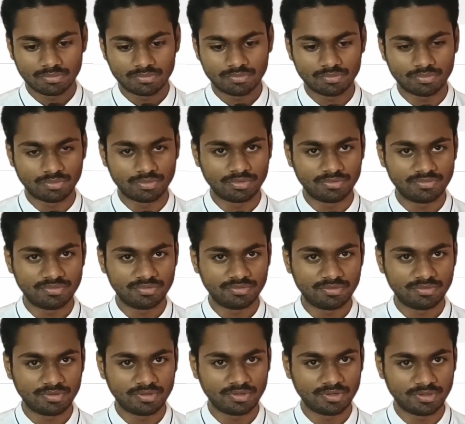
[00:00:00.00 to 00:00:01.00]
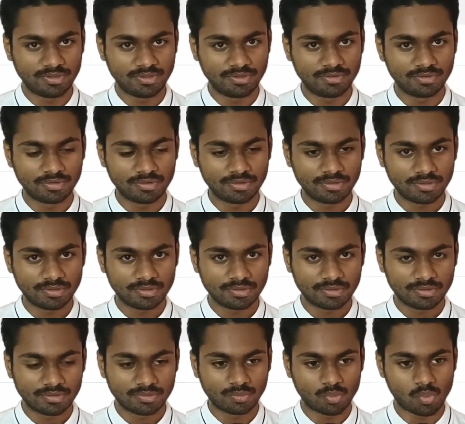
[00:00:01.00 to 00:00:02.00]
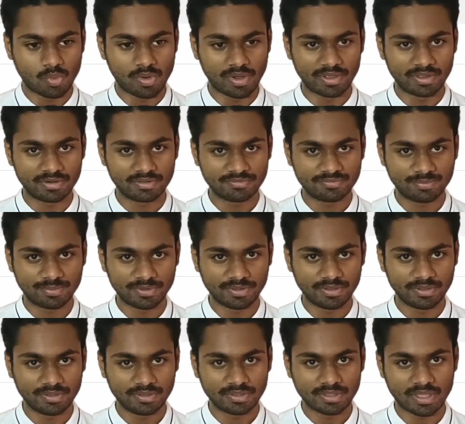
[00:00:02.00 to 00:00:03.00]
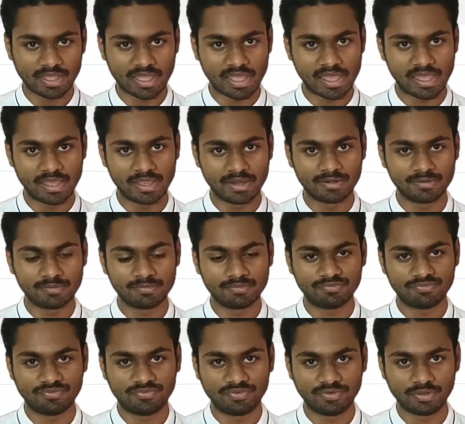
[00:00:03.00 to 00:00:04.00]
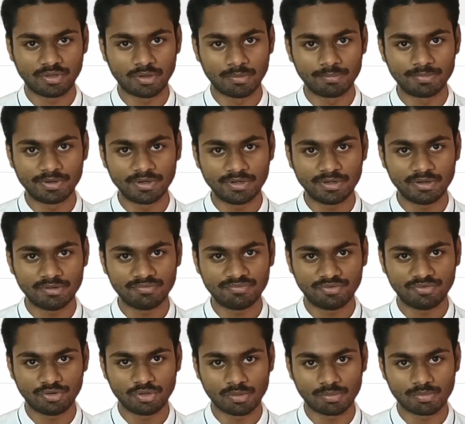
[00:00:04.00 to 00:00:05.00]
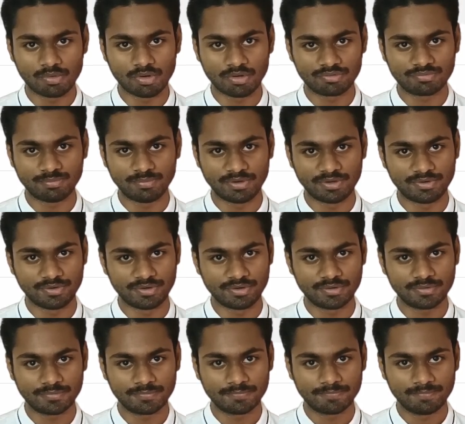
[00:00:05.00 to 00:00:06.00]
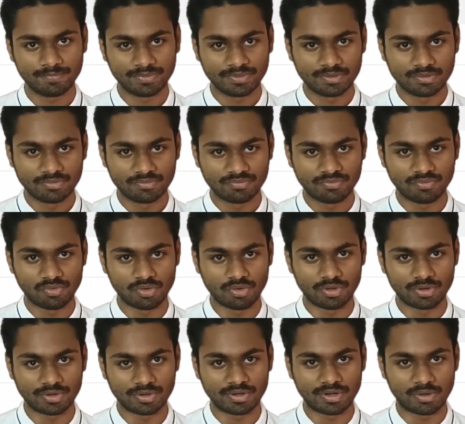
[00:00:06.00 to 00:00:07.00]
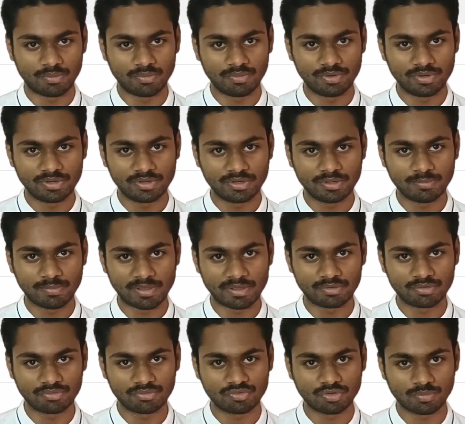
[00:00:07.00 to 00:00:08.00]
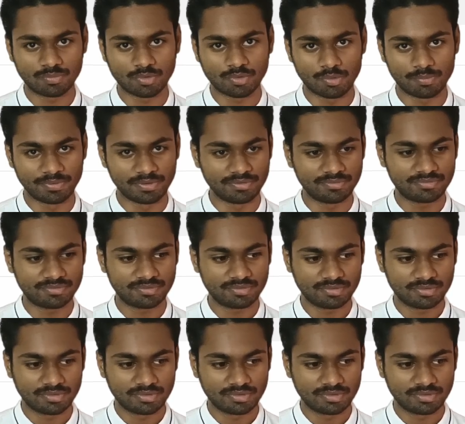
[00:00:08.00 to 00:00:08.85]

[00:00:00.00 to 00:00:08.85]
So this is the legal, virus-free and completely free of cost method for downloading the Microsoft Office.